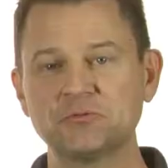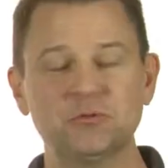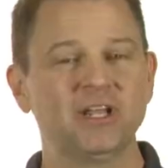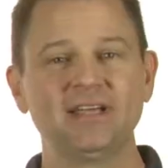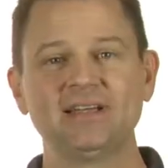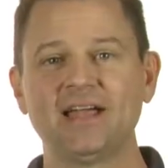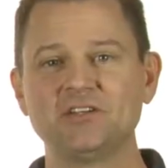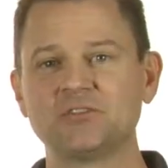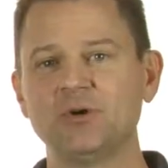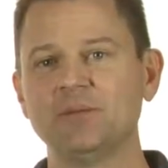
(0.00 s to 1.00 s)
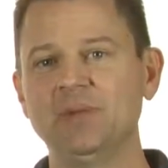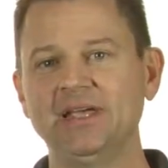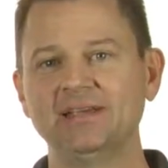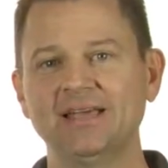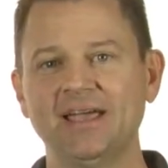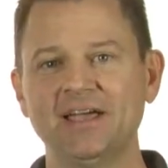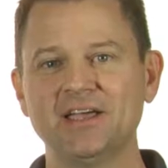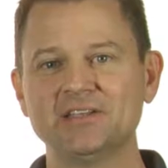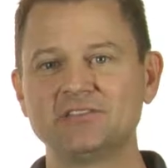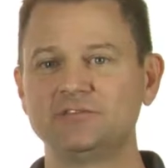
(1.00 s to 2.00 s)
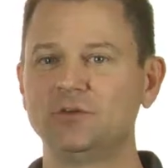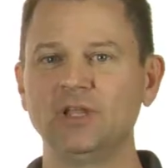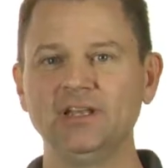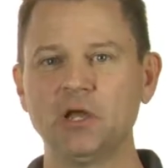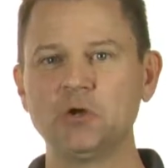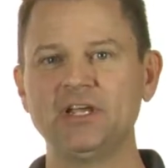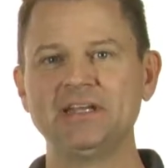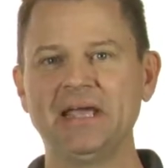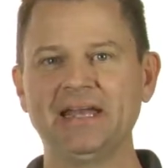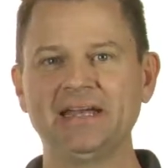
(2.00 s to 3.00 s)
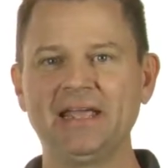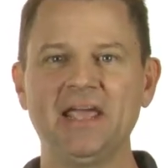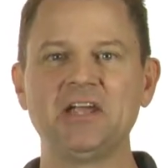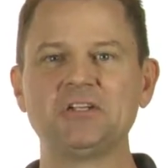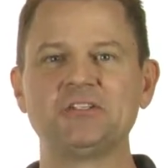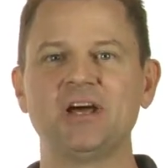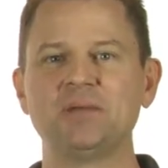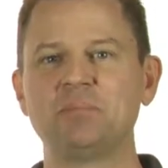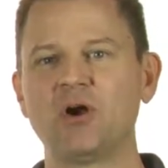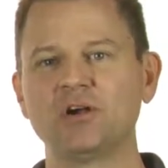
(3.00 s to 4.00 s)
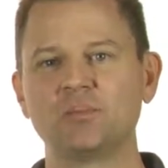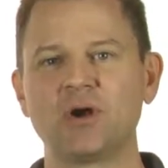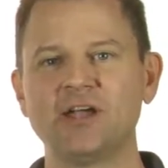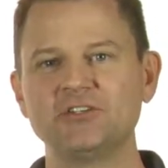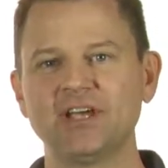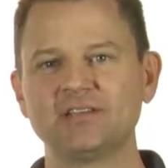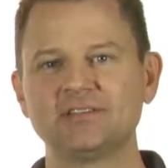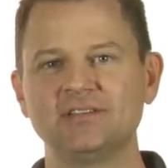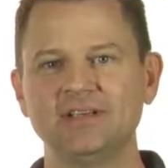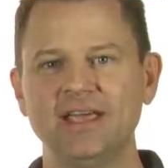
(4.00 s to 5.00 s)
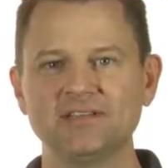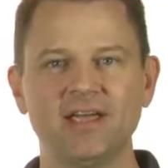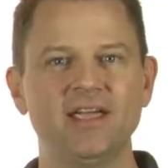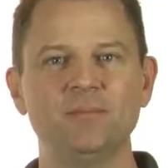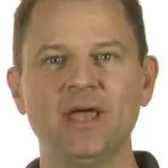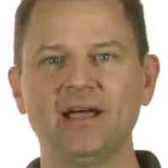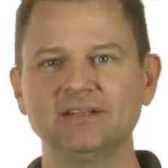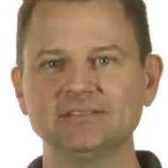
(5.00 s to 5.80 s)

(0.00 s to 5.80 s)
Really, I just want to be as fully loaded and engaged on partner projects as I am now.